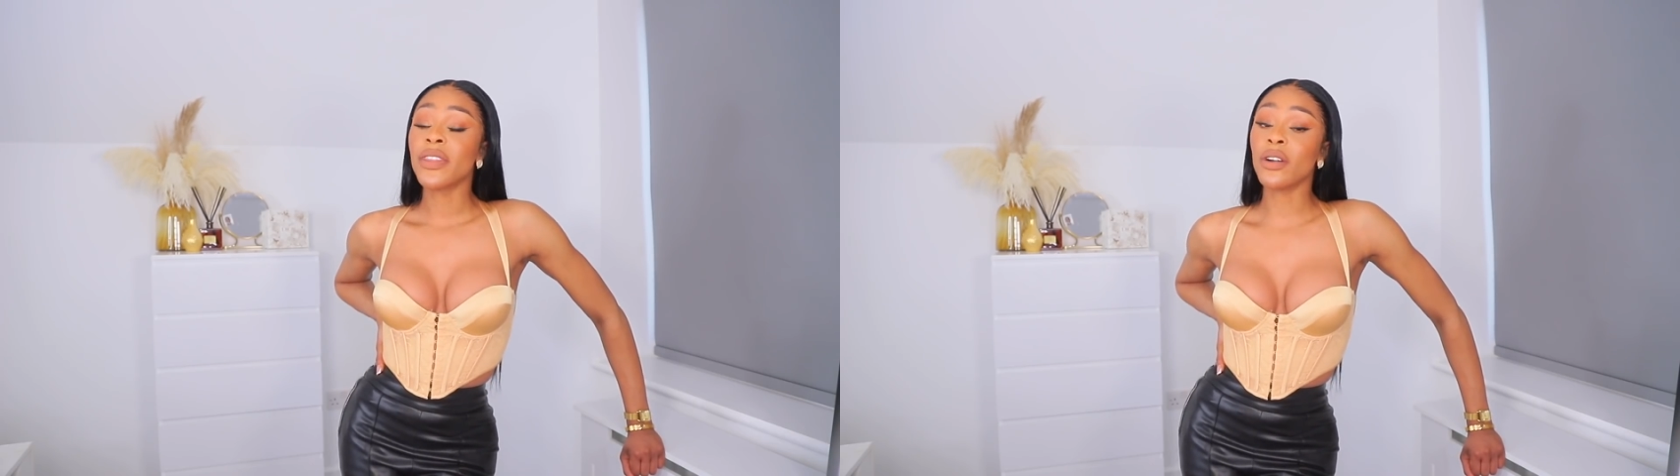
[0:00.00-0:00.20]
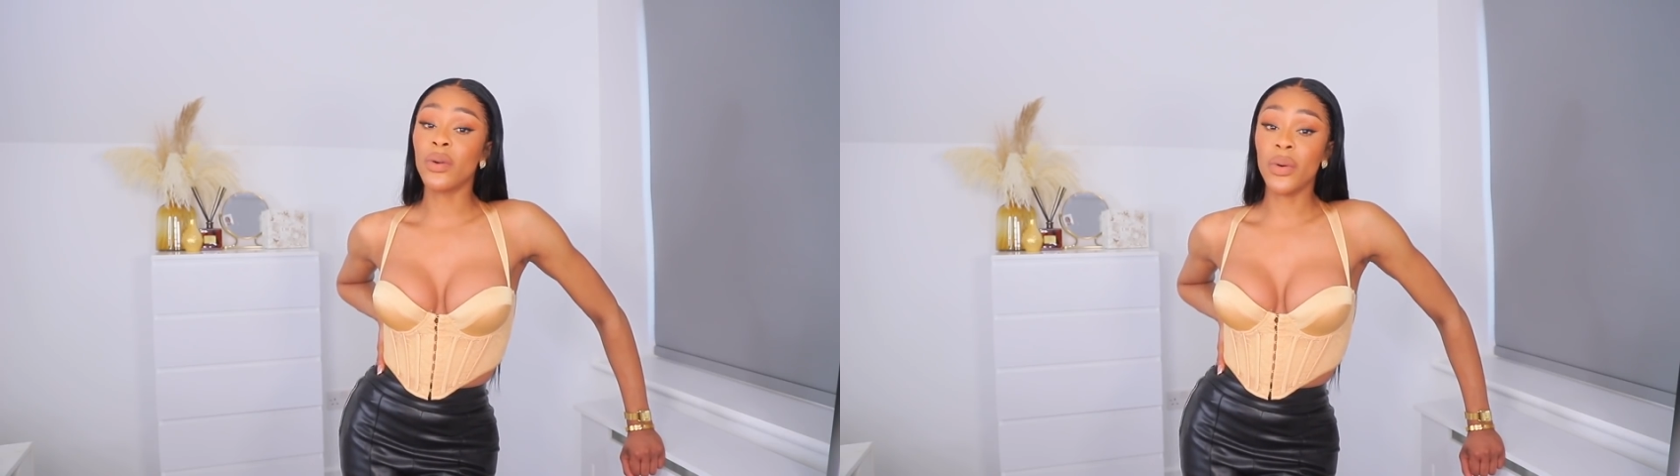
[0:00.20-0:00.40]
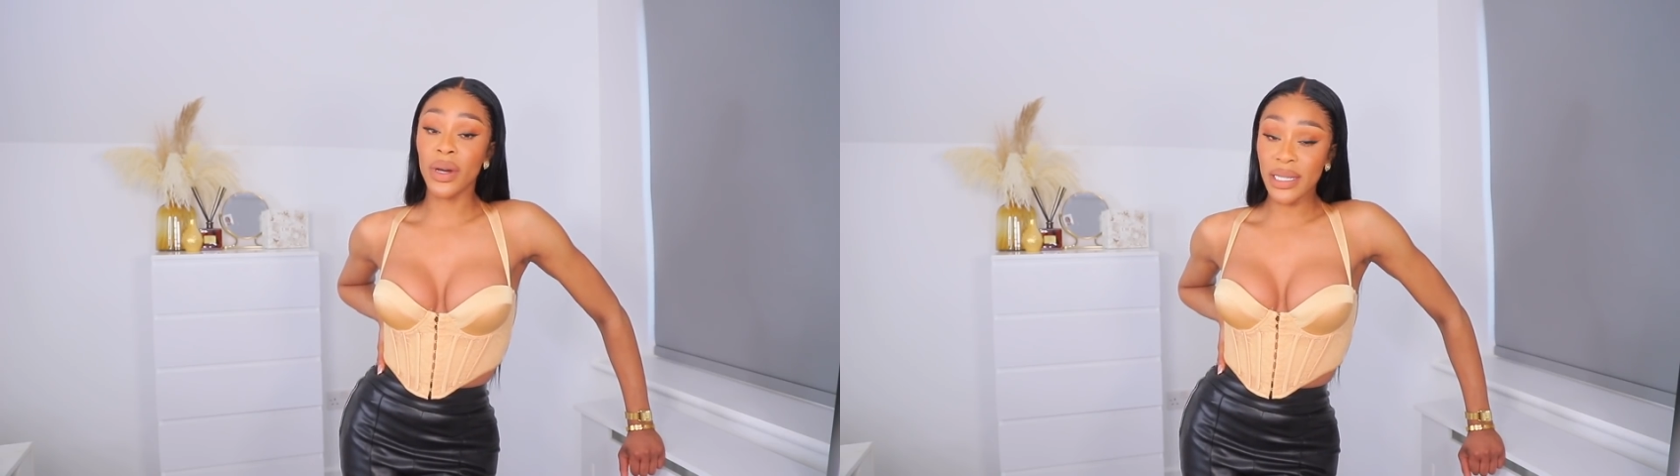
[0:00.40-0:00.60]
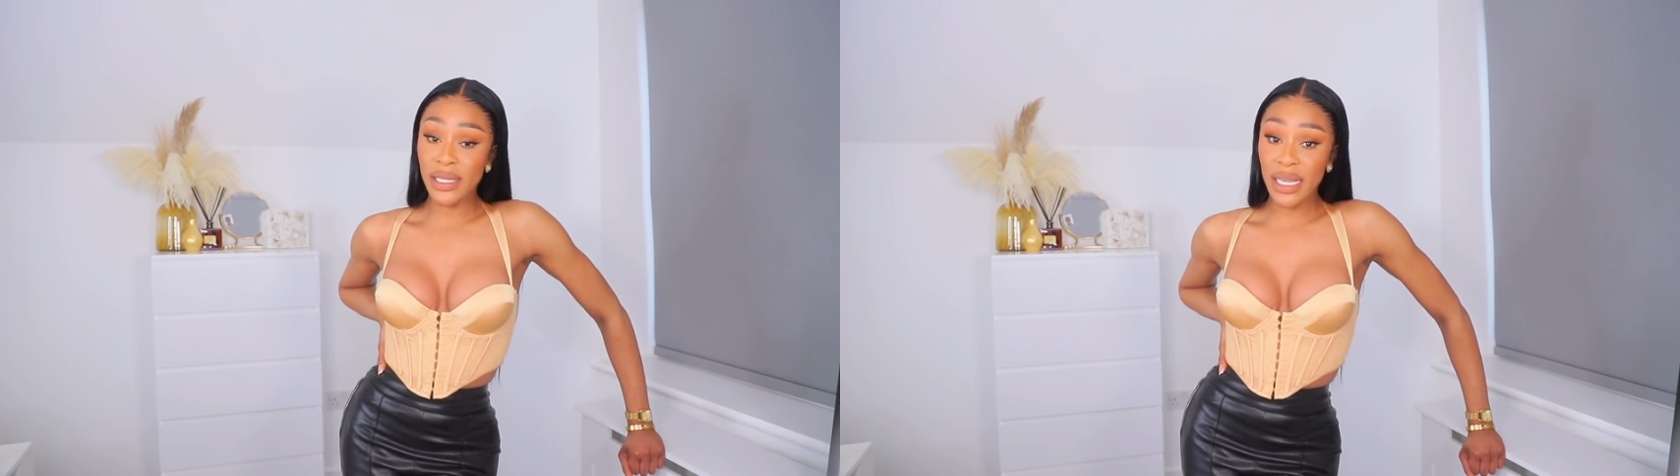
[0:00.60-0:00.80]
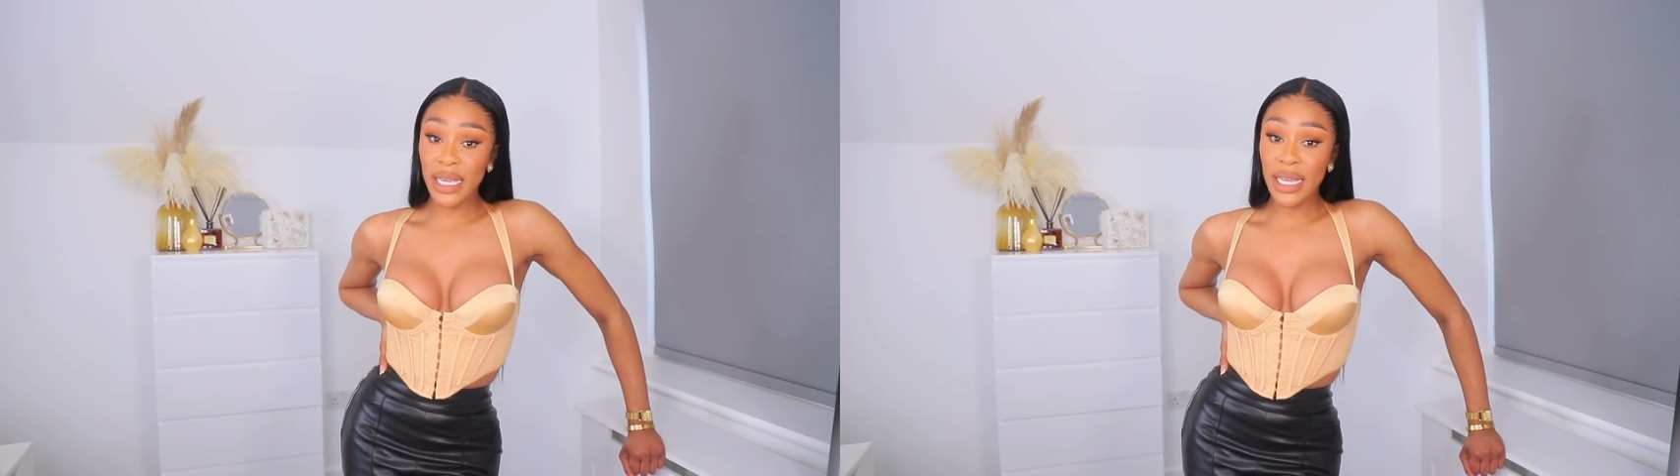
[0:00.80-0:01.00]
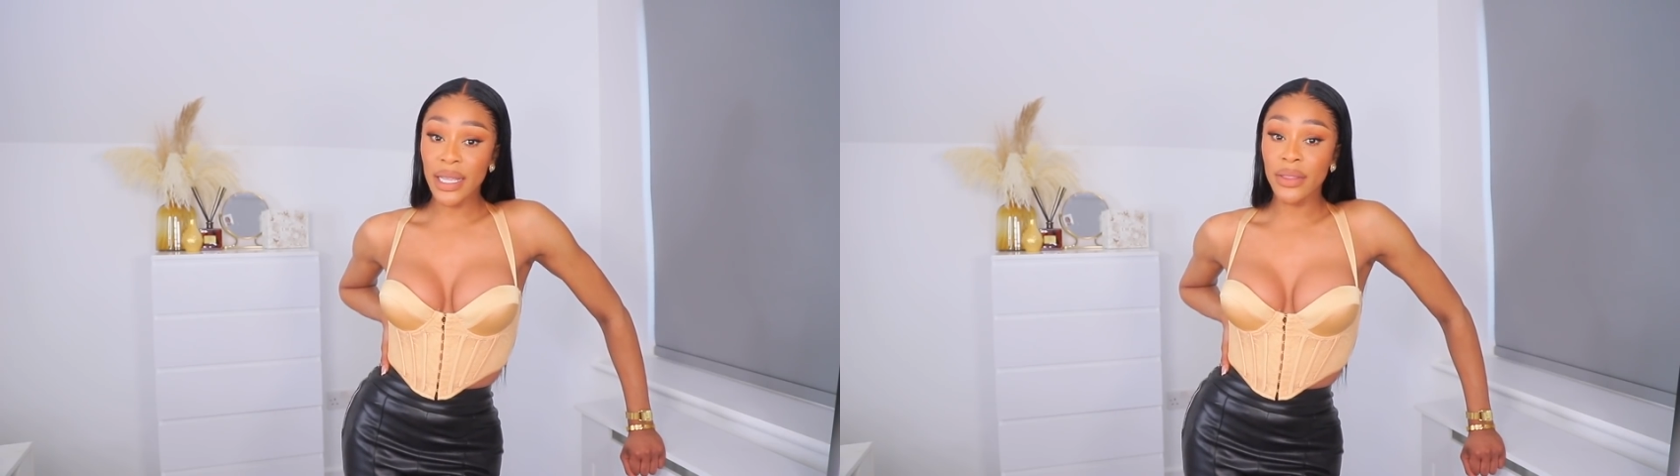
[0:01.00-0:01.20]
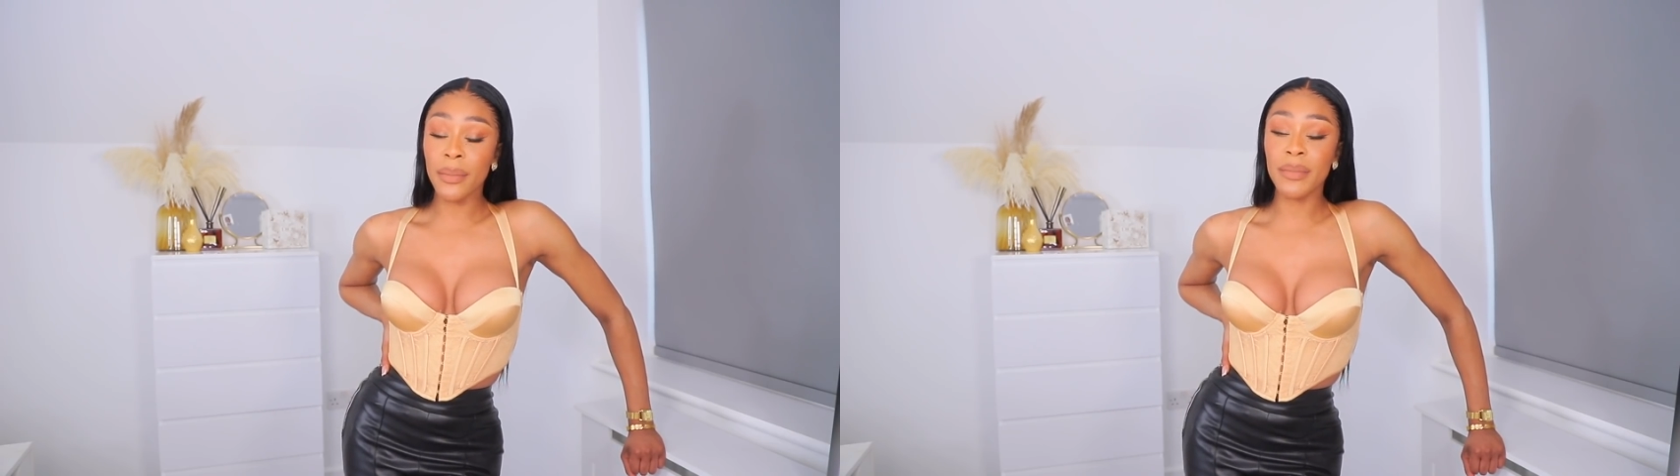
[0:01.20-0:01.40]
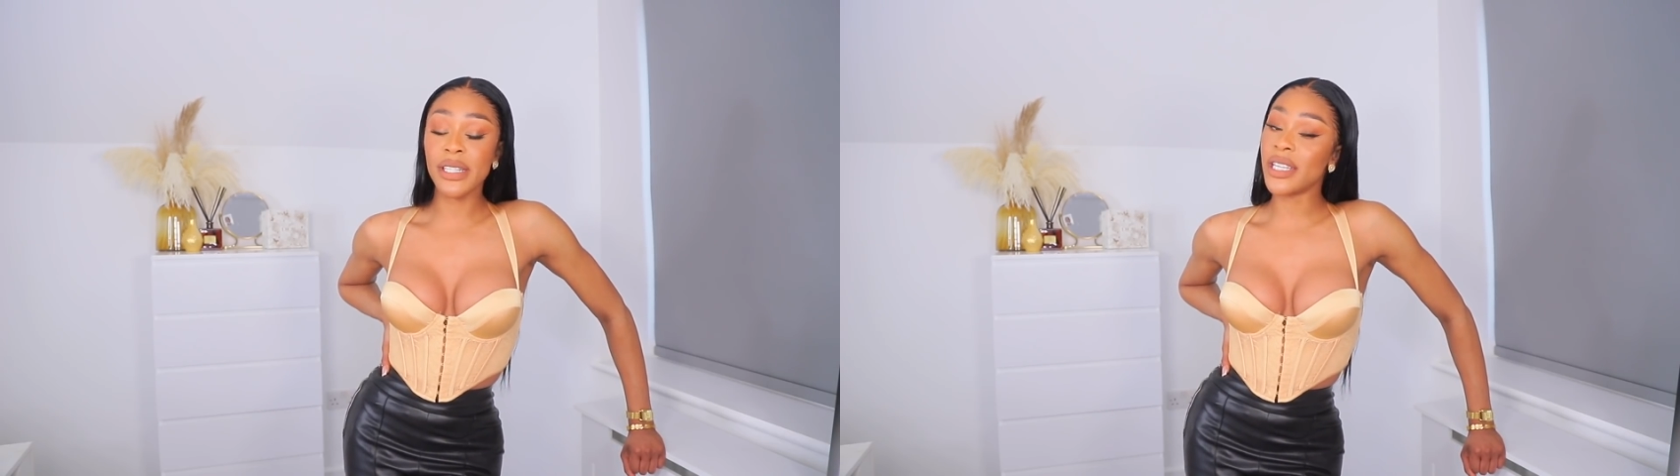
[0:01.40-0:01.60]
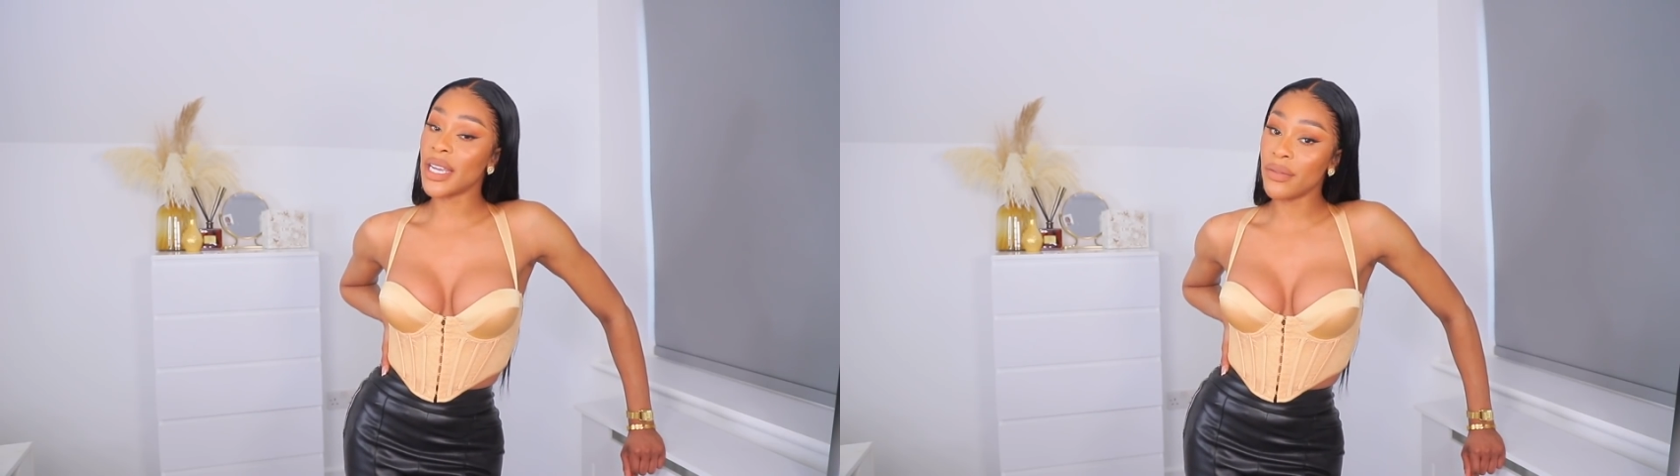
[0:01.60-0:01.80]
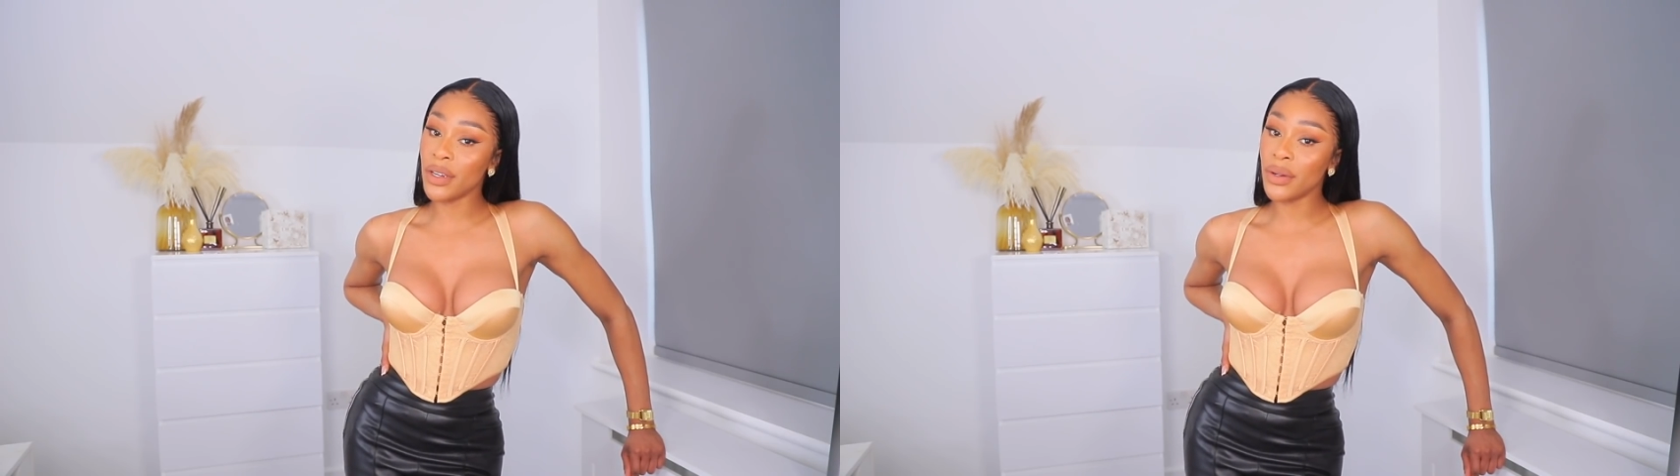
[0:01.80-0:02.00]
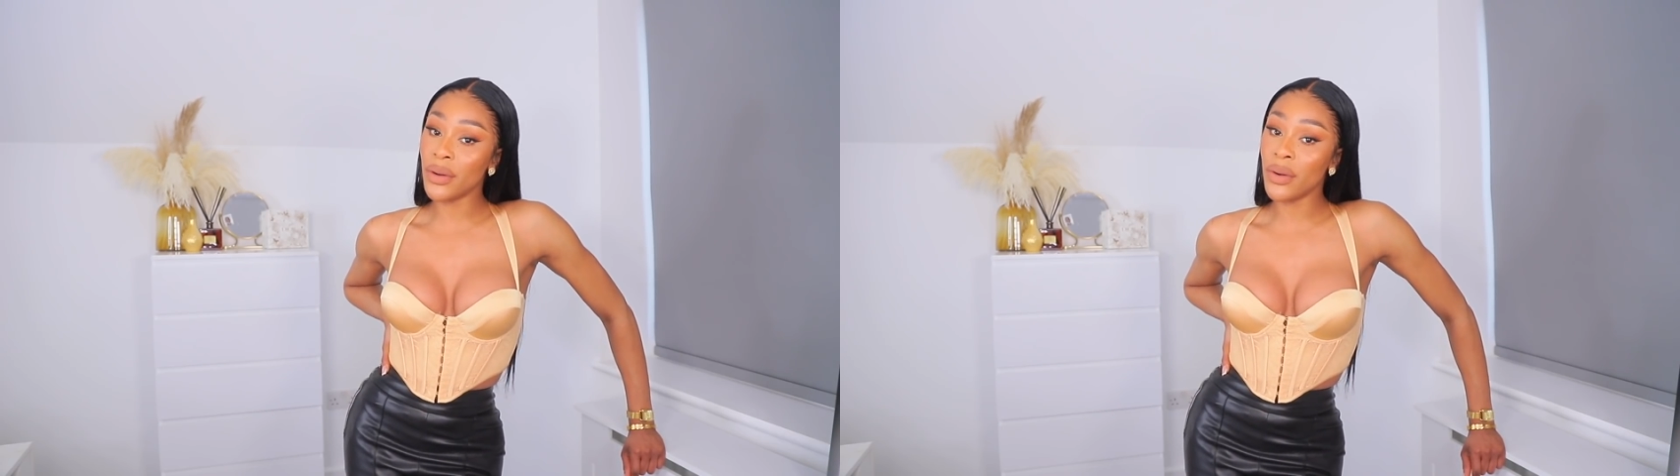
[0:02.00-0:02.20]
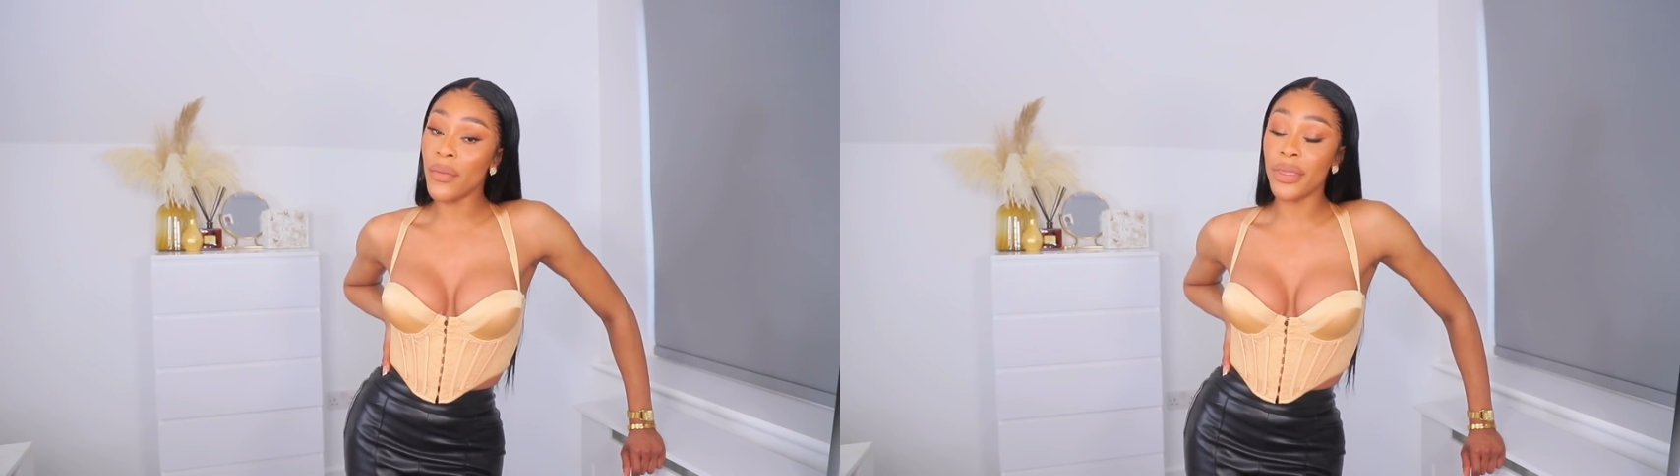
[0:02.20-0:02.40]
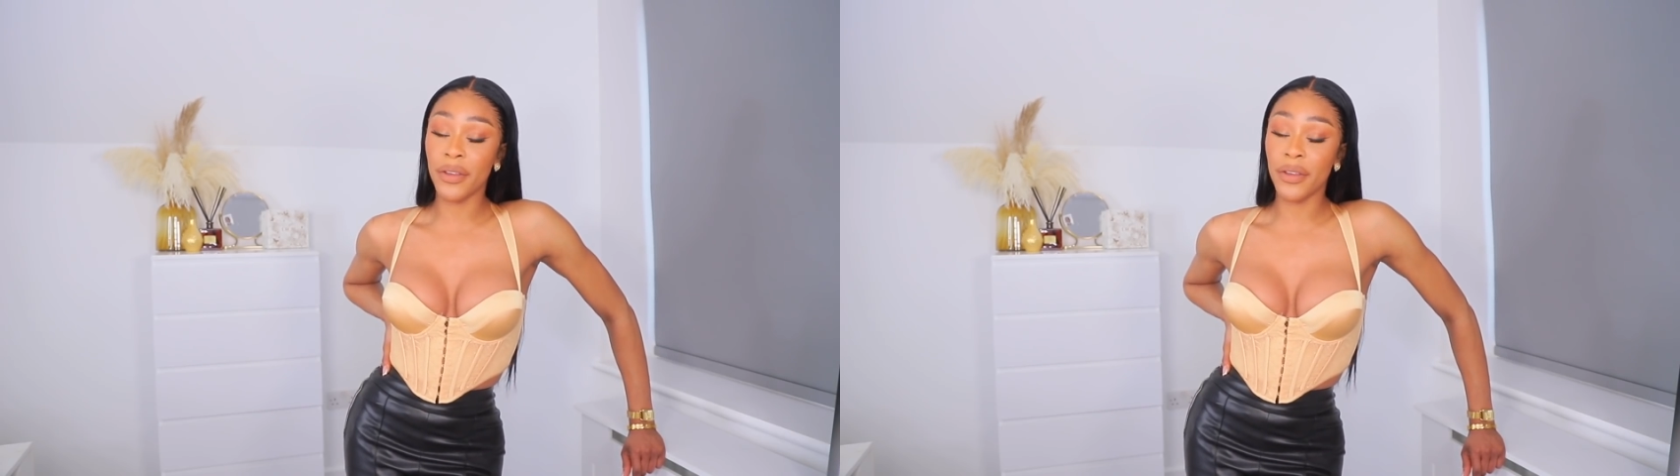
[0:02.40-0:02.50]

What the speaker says: The quality, the material,